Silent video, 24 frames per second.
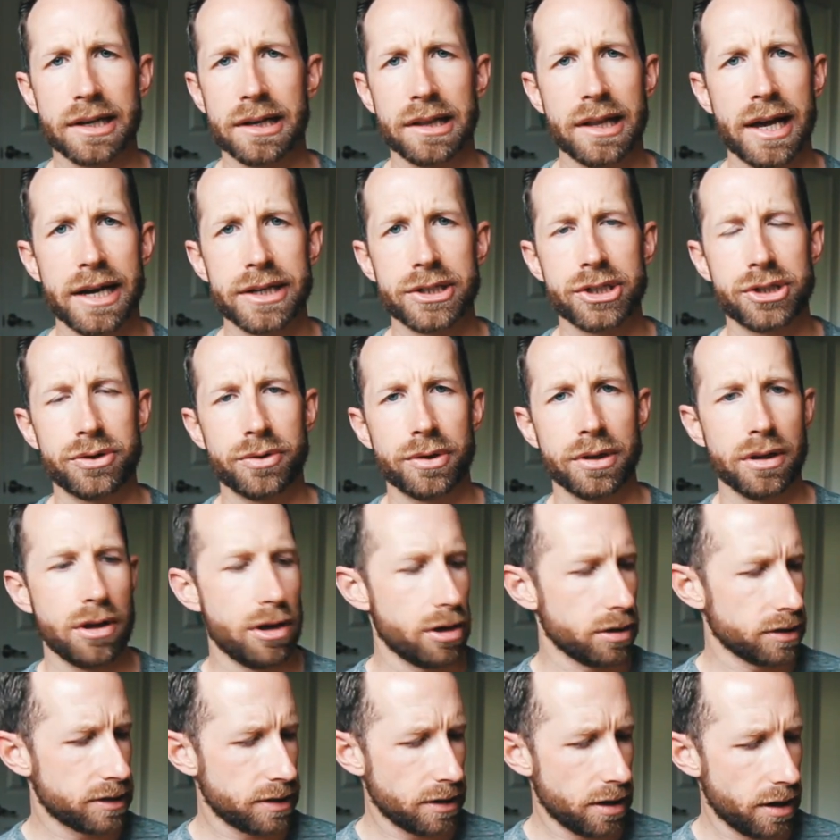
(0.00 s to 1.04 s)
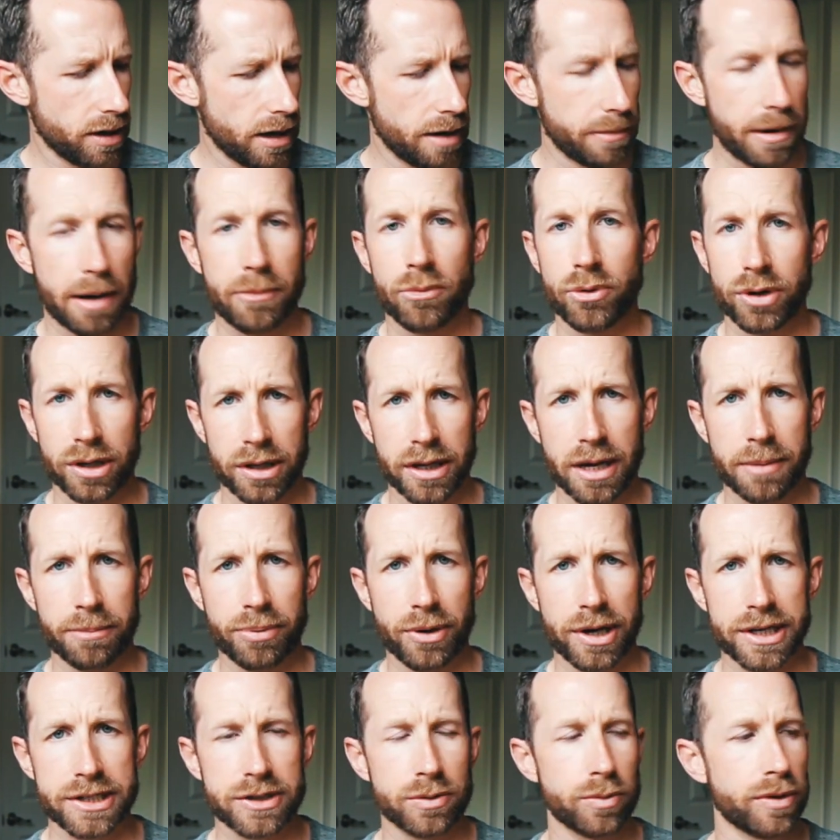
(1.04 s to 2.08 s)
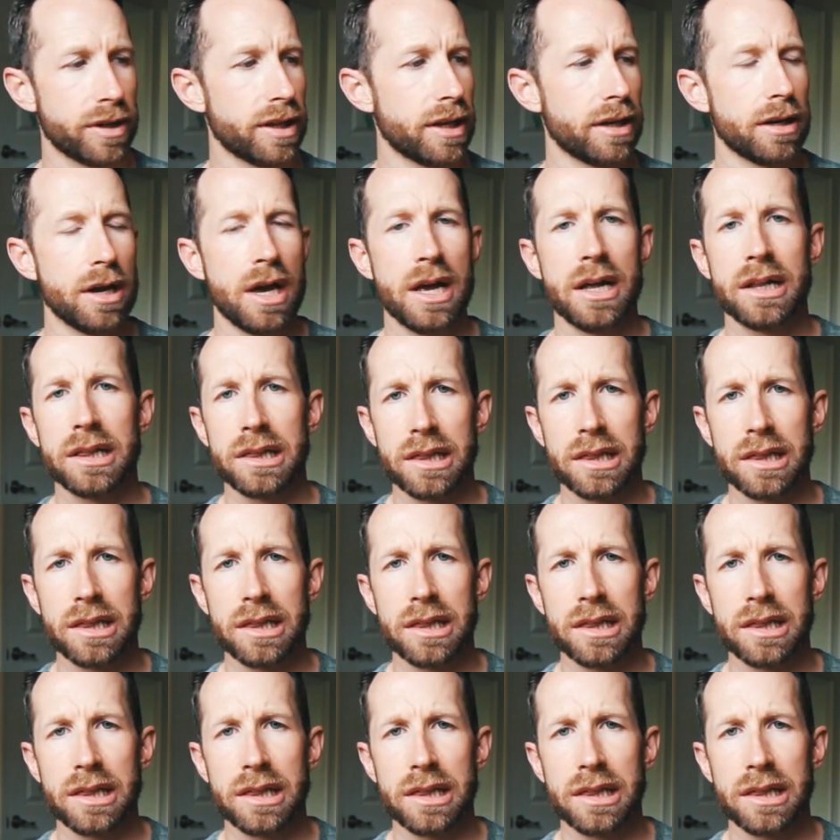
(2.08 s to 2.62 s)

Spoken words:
gonna last you a long time. I'm really impressed with it.